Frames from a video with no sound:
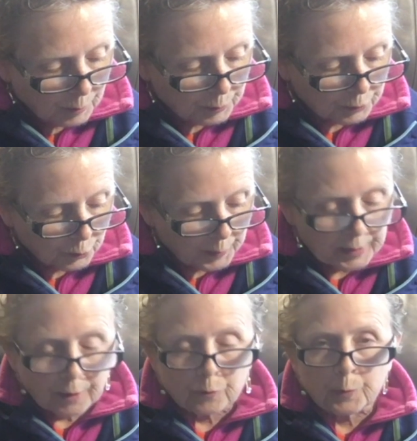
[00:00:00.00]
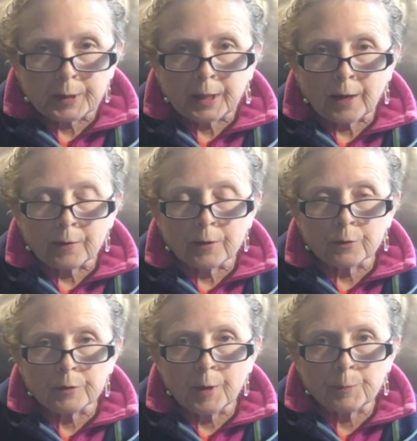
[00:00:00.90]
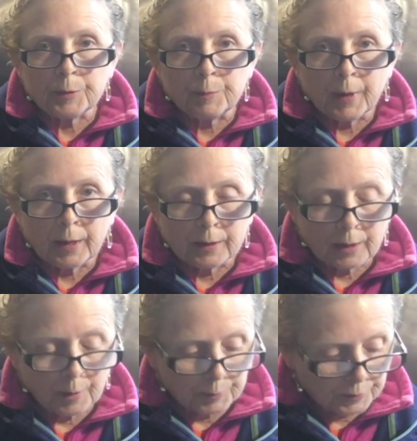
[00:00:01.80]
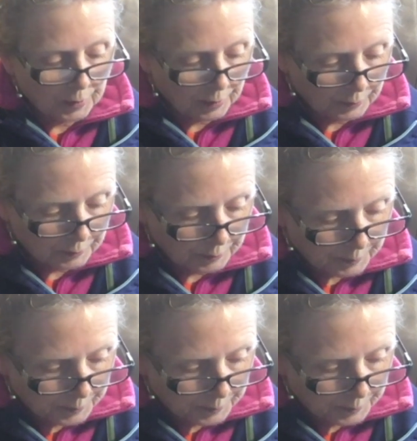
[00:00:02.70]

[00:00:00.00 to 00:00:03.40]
Between us, we carry her lumpy bag upstairs.